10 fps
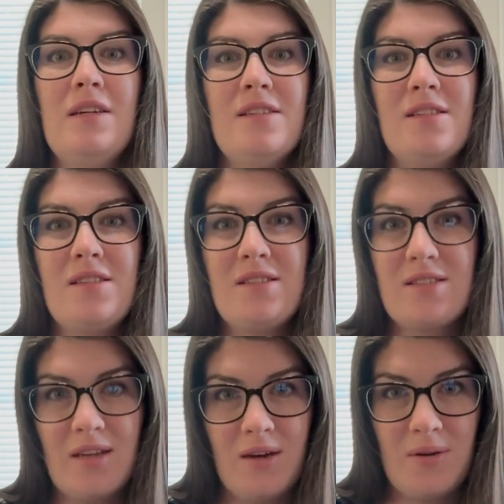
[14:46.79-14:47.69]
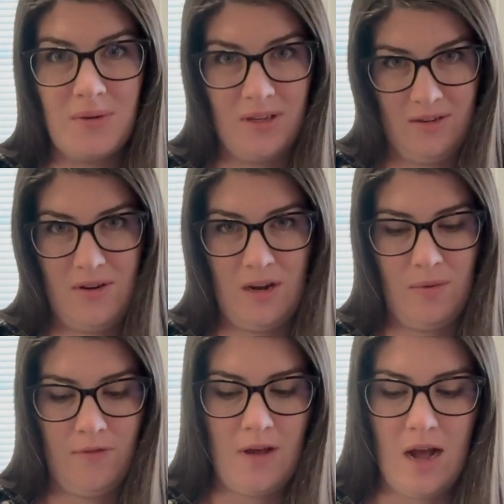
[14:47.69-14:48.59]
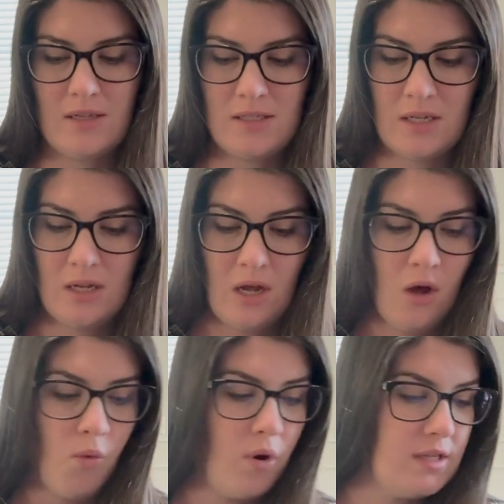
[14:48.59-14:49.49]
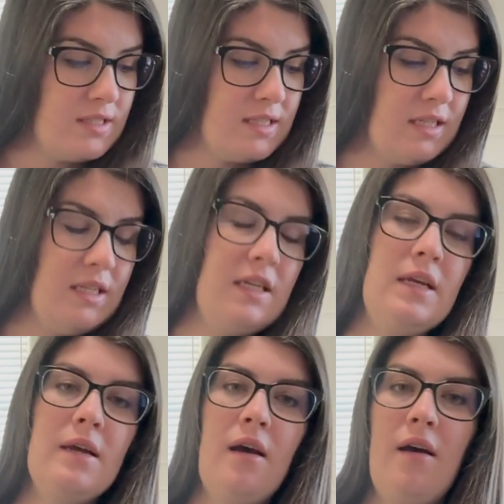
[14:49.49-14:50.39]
so incredibly fast, was the